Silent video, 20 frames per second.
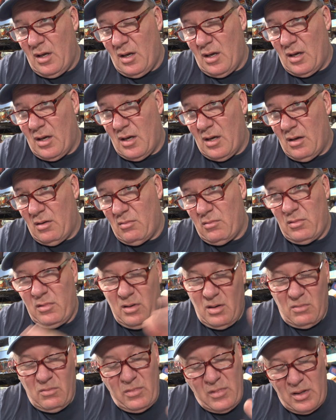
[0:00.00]
Uh,
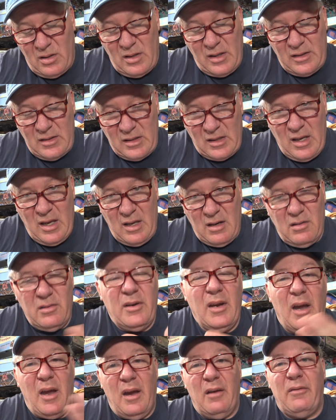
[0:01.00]
you know, we like to cater
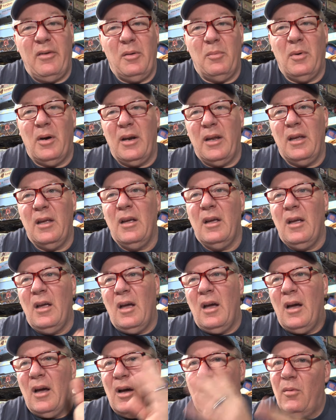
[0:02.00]
to everybody.
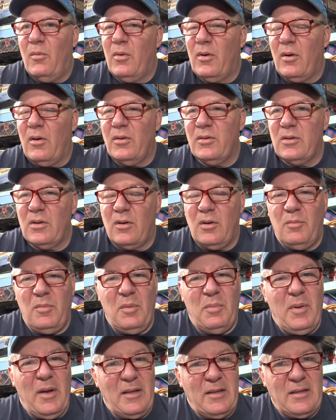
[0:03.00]
Uh, we're also going to be
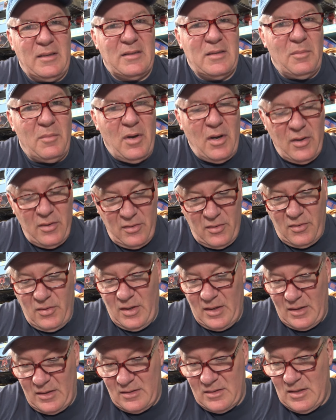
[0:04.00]
painting some other
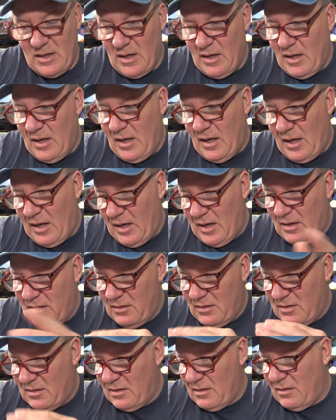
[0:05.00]
things,
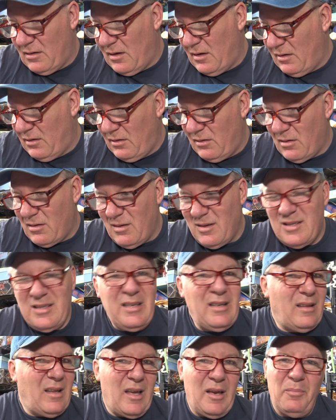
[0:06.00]
and uh, you're going to
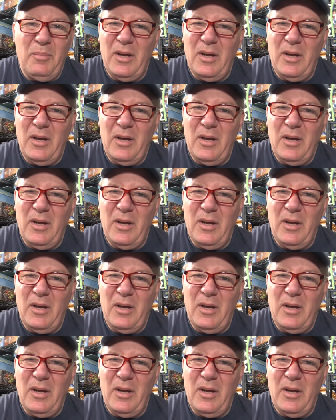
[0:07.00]
see a lot of